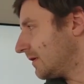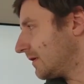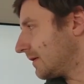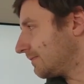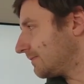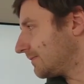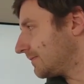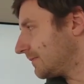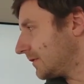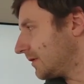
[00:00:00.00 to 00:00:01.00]
Yep.
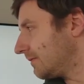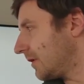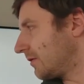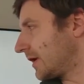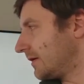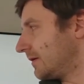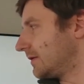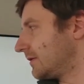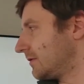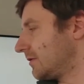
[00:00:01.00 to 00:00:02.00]
Okay,
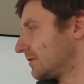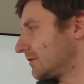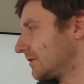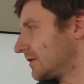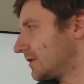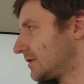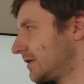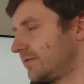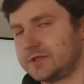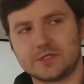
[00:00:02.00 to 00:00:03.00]
and also a
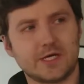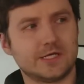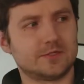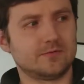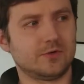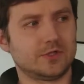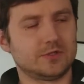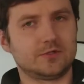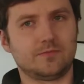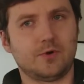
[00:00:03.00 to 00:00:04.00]
server decides what
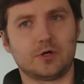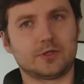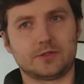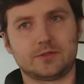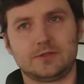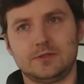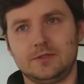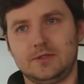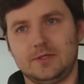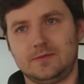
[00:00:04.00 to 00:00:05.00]
is supported.
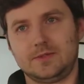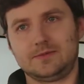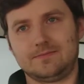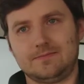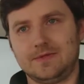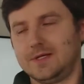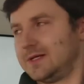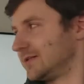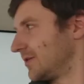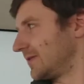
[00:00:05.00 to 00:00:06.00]
I mean,
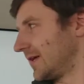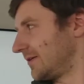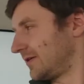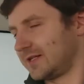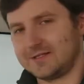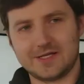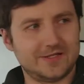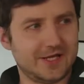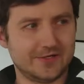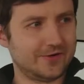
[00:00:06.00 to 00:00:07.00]
it's not like you can
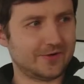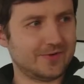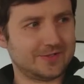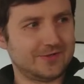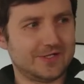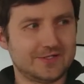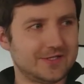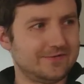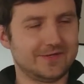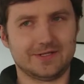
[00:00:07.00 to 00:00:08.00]
send any request to any
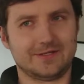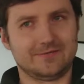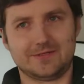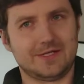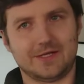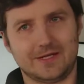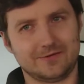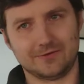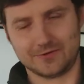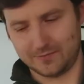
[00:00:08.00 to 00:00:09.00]
server. Like, you say, like, I
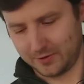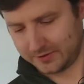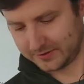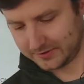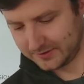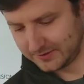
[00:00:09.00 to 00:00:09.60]
don't support it.